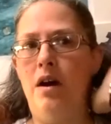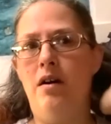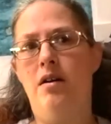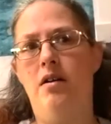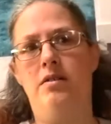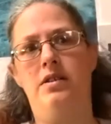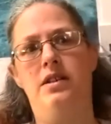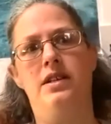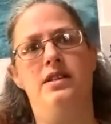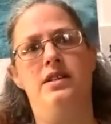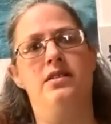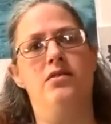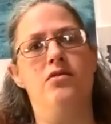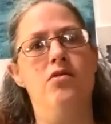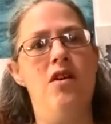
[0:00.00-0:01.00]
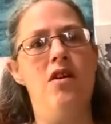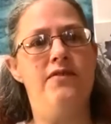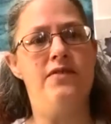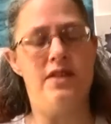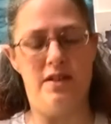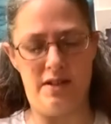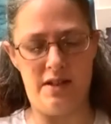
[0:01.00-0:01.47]
artists and
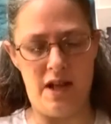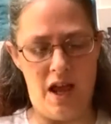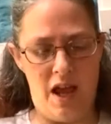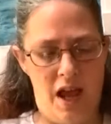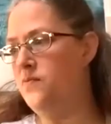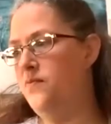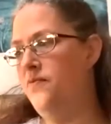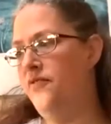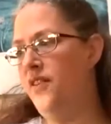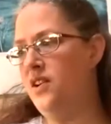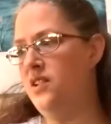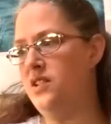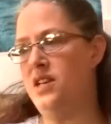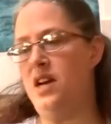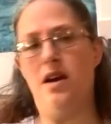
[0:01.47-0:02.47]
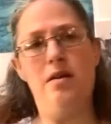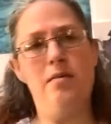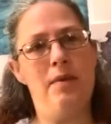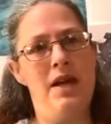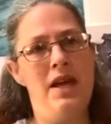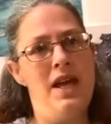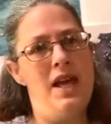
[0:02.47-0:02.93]
crafters. First up
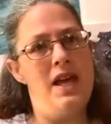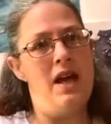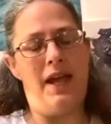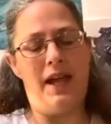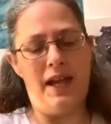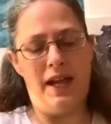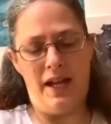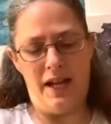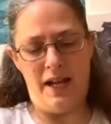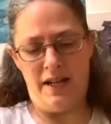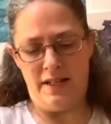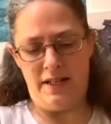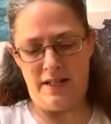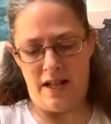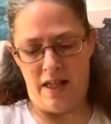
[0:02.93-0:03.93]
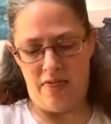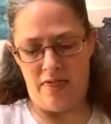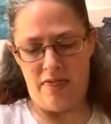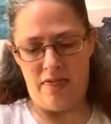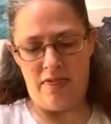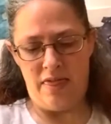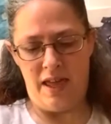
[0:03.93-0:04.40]
is
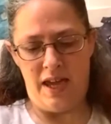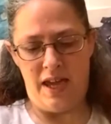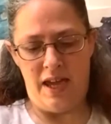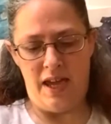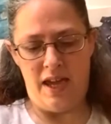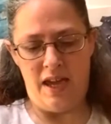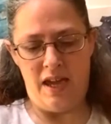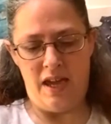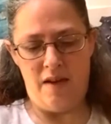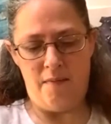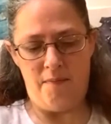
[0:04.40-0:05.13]
the